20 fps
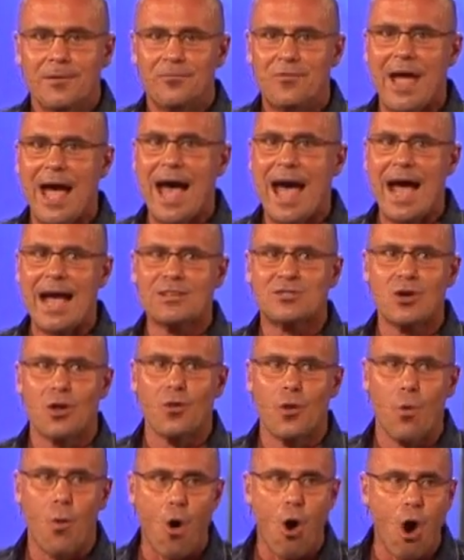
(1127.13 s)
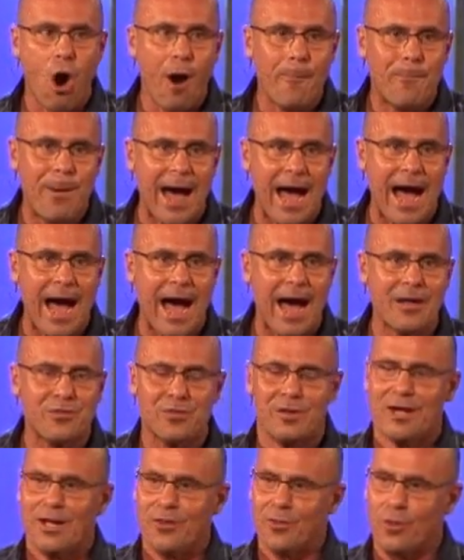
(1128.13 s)
Dad's on the war path,
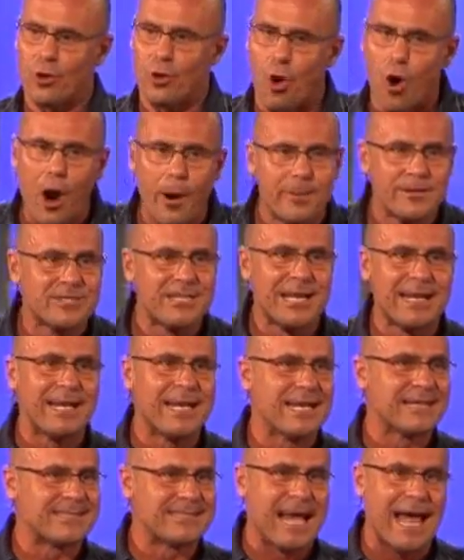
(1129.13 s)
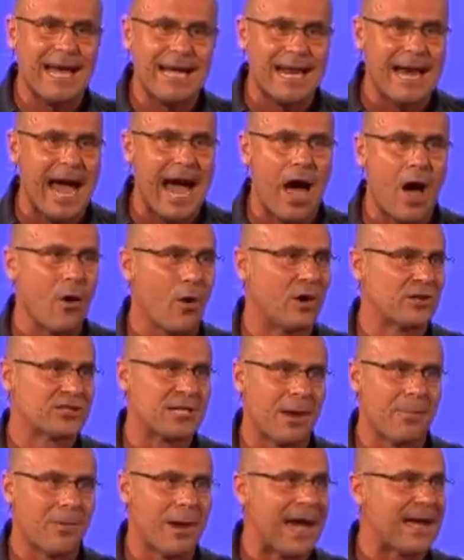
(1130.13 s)
the garbage didn't get taken out, or
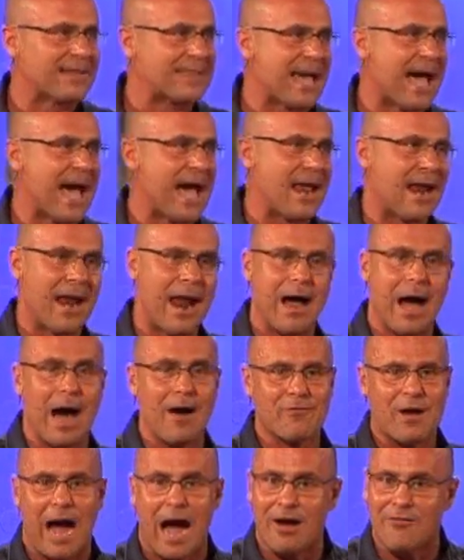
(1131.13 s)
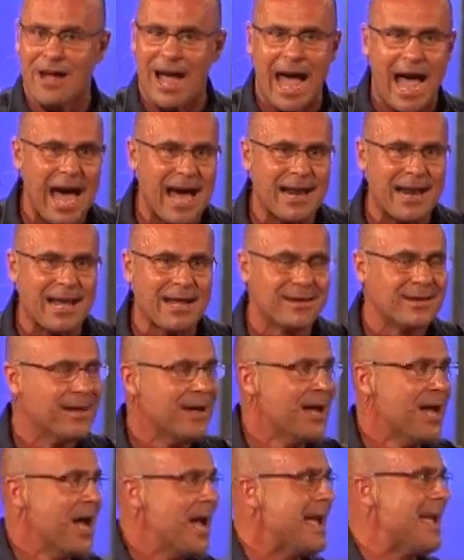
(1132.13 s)
something like that, and I've had
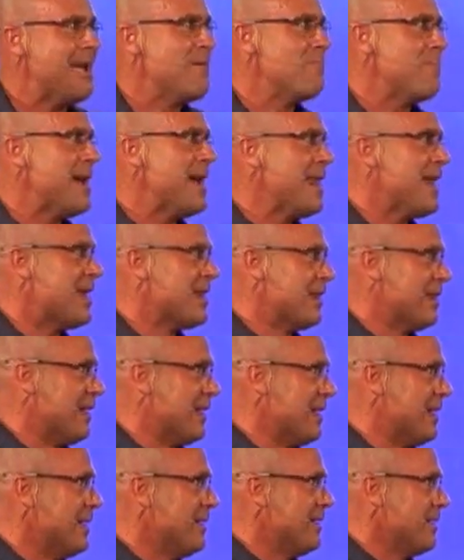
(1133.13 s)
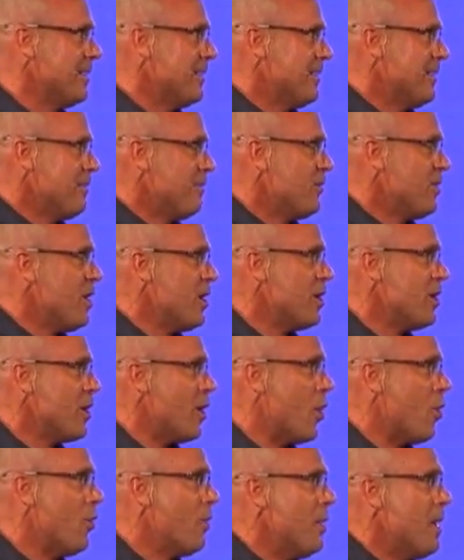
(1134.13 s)
it. Immediately, you
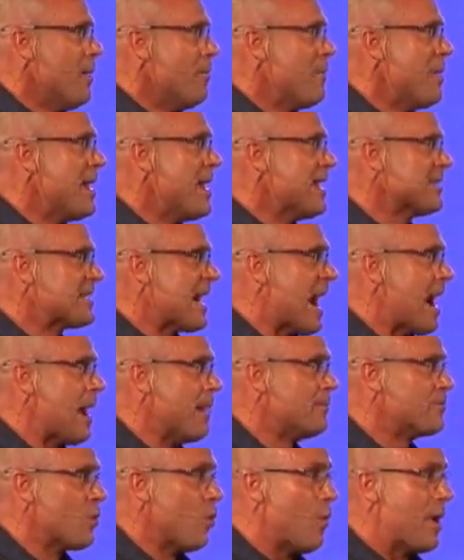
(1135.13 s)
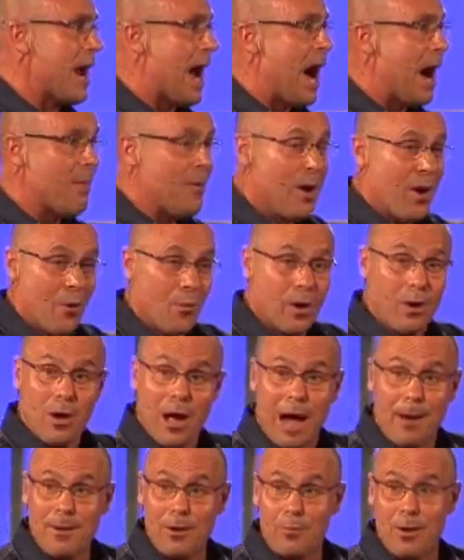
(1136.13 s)
know, many a times when
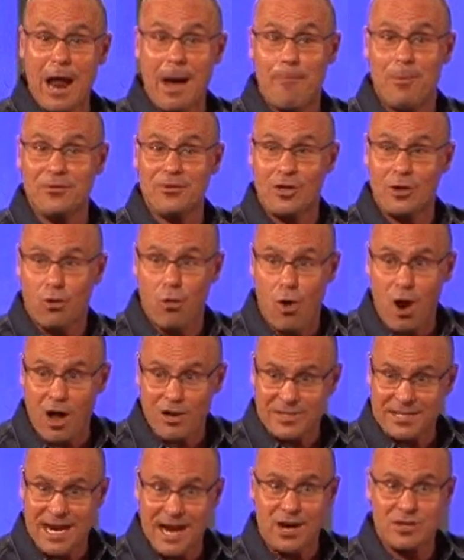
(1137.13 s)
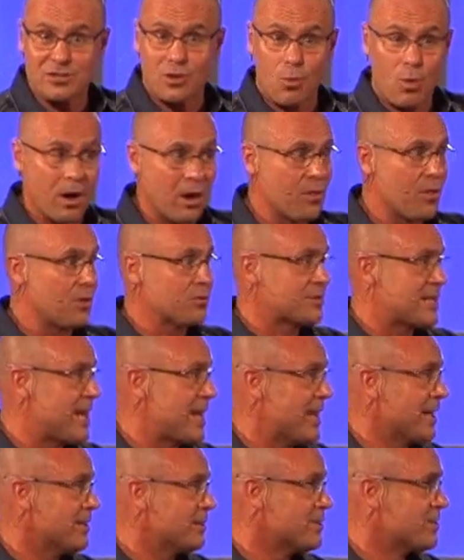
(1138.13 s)
I put the crosshairs on one of those
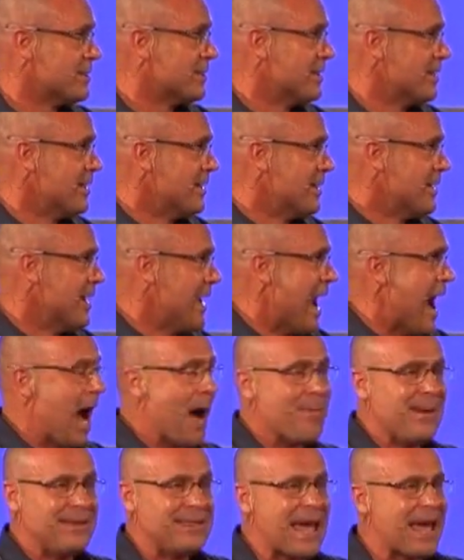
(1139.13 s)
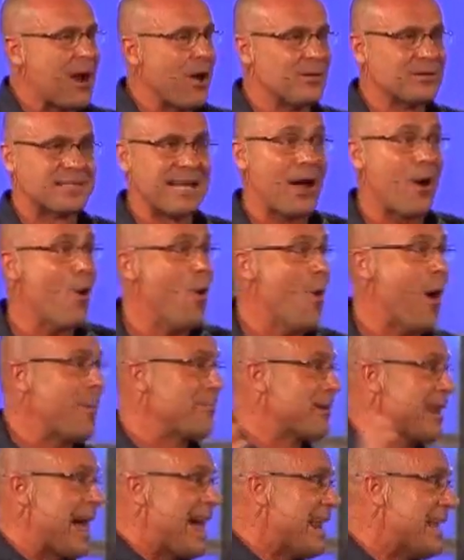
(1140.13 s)
kids, I mean, they don't say, oh,
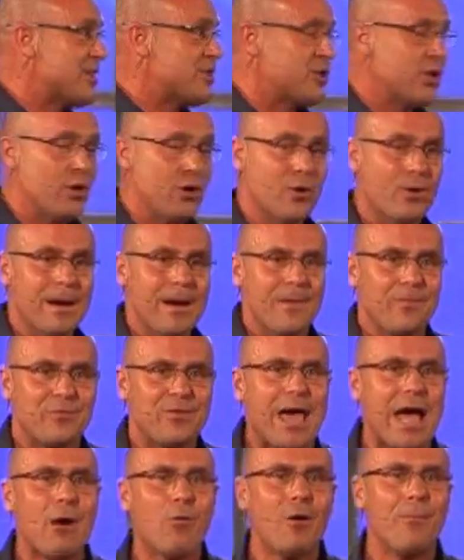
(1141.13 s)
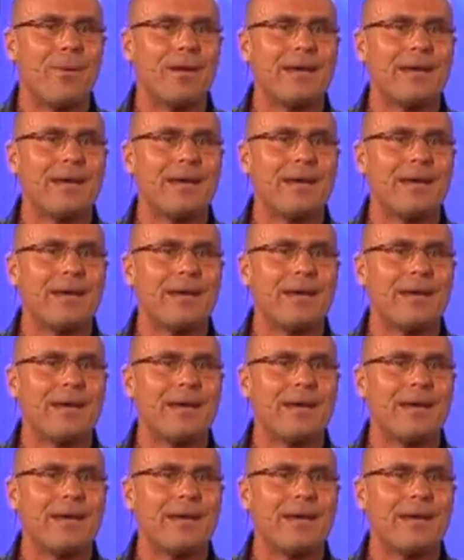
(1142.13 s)
I'm glad it's you. They will